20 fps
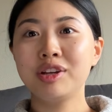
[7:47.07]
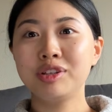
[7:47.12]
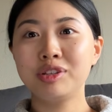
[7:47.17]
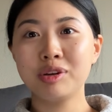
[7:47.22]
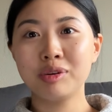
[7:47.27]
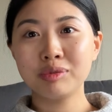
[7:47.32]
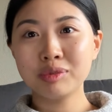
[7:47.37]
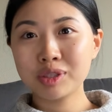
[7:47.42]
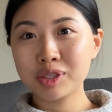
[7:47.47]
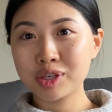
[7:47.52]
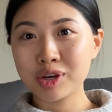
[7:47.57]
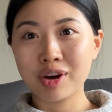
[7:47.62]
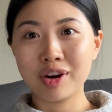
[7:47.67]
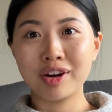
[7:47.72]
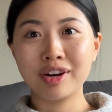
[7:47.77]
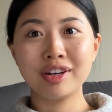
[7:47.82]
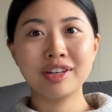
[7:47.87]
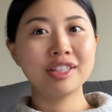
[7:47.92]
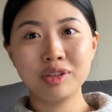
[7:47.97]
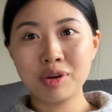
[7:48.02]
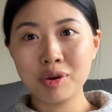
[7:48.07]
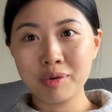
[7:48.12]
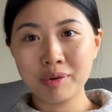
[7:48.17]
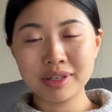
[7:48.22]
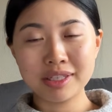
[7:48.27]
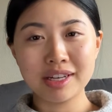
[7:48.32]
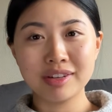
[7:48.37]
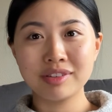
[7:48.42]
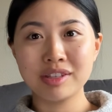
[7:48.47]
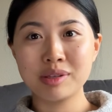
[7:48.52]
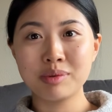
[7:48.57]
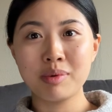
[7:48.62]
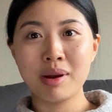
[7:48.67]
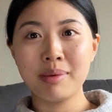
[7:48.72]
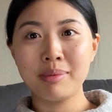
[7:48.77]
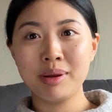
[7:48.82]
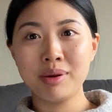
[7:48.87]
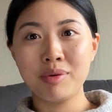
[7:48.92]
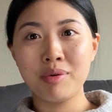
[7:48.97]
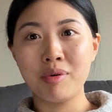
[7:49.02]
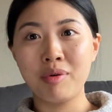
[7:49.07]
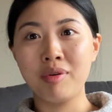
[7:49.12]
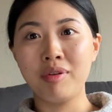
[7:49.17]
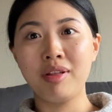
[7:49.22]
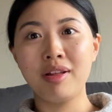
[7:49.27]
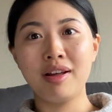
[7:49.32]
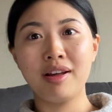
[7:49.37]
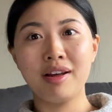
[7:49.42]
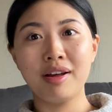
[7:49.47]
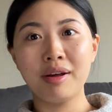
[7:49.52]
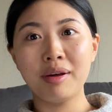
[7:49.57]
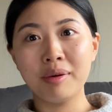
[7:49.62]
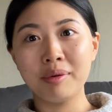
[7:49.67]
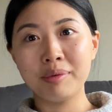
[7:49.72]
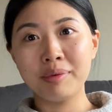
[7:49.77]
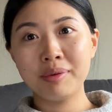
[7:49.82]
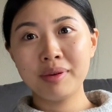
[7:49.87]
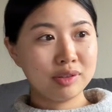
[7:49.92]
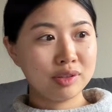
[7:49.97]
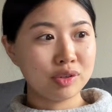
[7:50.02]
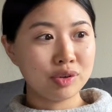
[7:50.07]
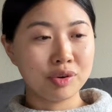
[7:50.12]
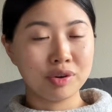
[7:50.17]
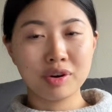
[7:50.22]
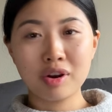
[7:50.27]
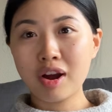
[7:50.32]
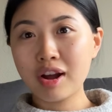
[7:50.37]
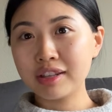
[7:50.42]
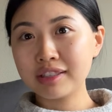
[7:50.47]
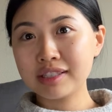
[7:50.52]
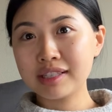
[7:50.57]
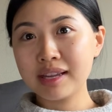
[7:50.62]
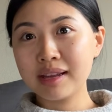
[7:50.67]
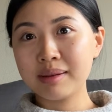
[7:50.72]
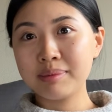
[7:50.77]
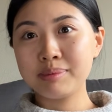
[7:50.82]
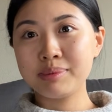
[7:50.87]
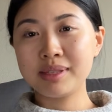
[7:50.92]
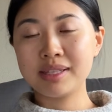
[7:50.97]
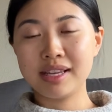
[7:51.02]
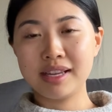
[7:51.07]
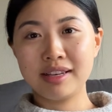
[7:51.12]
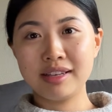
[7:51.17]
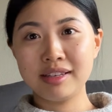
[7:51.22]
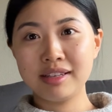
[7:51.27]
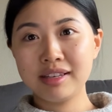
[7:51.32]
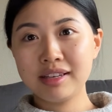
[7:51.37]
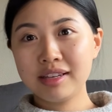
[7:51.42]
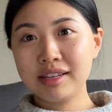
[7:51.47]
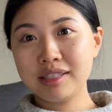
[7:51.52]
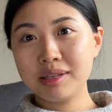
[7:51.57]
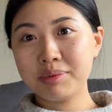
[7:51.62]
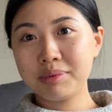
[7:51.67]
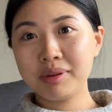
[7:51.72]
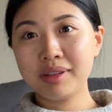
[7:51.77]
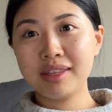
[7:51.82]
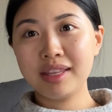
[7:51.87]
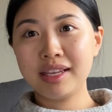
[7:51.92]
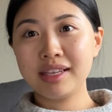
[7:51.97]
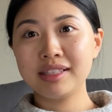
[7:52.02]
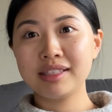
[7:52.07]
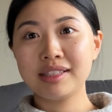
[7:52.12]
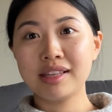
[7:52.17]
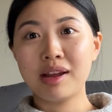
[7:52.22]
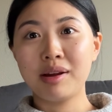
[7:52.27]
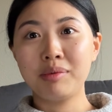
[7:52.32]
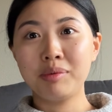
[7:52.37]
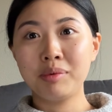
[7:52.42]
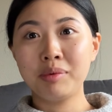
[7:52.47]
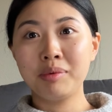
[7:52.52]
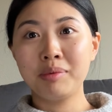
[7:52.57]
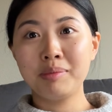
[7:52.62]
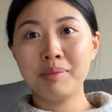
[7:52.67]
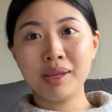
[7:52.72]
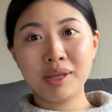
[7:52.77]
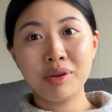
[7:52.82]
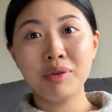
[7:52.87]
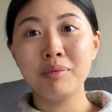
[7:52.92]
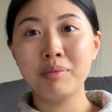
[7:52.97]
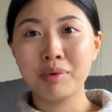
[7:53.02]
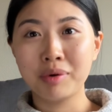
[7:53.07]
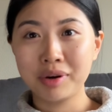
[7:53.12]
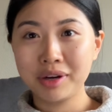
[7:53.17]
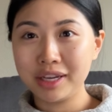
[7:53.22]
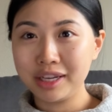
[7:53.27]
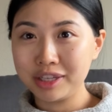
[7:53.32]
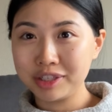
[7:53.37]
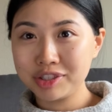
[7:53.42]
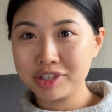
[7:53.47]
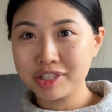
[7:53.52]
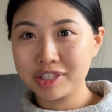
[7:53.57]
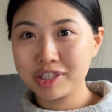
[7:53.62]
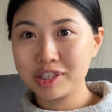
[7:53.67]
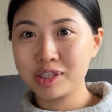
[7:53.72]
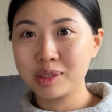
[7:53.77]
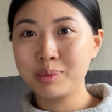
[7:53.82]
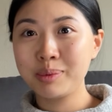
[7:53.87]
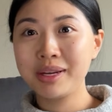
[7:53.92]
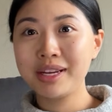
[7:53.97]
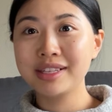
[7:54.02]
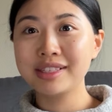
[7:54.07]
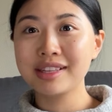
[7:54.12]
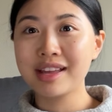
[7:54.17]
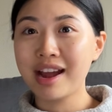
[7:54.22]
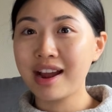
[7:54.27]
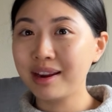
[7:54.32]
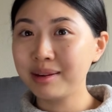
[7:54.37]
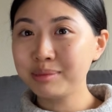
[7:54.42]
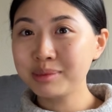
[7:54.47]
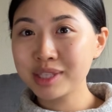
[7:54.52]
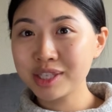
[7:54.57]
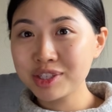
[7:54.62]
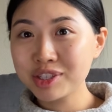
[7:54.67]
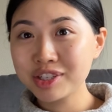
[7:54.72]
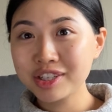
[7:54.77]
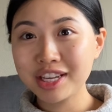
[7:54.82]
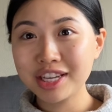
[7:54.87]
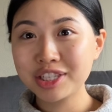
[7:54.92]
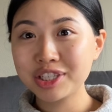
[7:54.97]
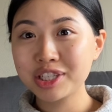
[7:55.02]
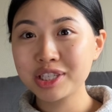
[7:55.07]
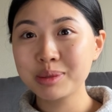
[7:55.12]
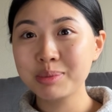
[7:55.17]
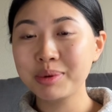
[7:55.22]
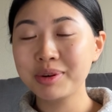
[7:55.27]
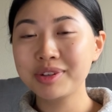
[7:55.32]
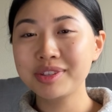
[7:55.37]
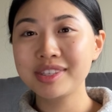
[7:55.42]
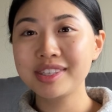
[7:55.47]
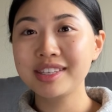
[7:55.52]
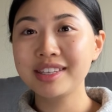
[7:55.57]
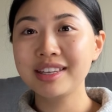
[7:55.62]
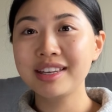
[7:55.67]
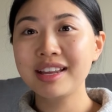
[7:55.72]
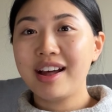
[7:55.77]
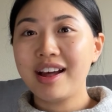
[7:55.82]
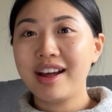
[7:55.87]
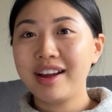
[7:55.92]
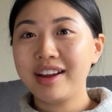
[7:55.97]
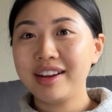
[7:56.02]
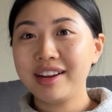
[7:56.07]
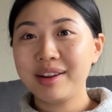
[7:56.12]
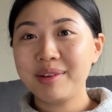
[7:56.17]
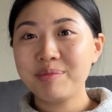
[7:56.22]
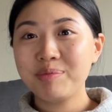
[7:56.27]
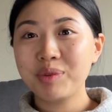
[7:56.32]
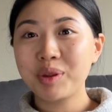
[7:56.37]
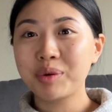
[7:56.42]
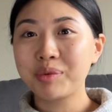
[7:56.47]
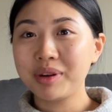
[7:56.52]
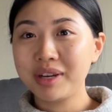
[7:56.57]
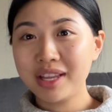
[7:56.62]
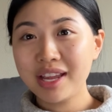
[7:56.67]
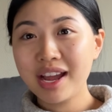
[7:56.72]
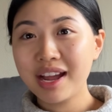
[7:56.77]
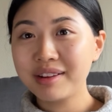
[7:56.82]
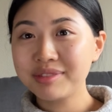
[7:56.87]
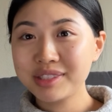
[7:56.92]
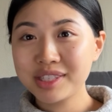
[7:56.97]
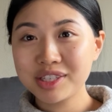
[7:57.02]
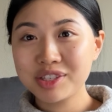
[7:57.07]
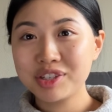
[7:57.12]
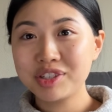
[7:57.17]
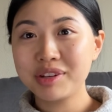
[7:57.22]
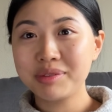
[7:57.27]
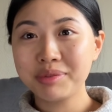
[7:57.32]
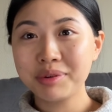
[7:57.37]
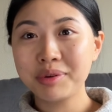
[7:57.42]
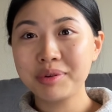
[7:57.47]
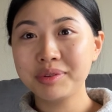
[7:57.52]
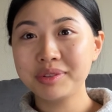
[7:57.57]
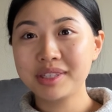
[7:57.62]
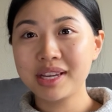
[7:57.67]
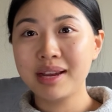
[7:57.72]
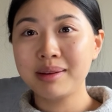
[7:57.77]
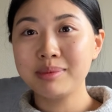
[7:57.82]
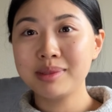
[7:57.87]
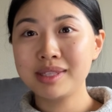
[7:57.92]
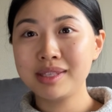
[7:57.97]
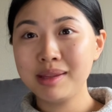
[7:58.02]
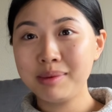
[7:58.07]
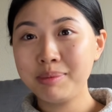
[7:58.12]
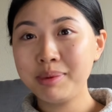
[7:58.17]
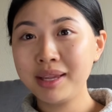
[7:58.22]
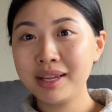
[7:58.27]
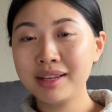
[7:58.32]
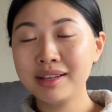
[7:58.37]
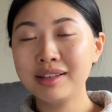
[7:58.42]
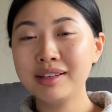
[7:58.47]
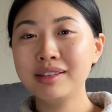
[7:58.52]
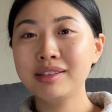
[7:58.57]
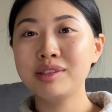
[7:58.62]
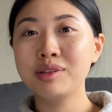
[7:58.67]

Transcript: Don't start going down this rabbit hole of certain concepts and different things that will make you more anxious. Just because I'm such an anxious person, I already have such a difficult time sleeping.